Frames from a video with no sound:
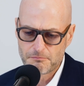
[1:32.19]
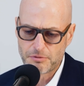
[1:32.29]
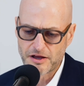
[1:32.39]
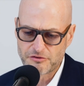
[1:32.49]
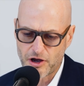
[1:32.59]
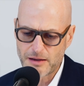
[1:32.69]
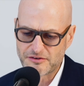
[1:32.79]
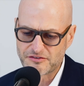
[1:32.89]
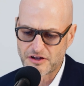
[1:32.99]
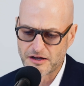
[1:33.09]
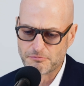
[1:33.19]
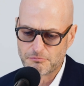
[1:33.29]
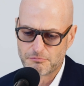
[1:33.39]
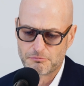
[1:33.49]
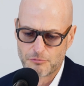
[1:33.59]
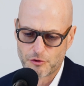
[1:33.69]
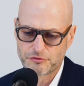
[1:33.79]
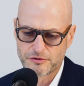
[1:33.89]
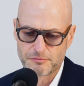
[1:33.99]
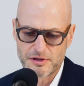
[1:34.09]
By the time it's done,
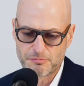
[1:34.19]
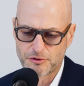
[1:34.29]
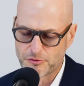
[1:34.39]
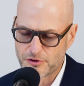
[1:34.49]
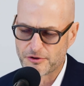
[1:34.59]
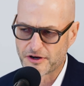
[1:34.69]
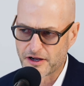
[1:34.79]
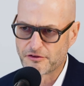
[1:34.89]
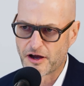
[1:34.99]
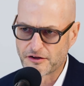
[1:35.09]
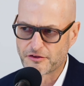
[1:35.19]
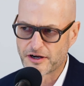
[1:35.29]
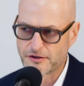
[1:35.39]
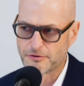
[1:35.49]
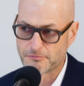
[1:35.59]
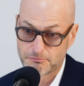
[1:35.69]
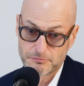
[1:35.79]
most of the people in the room are kind of nodding their head going,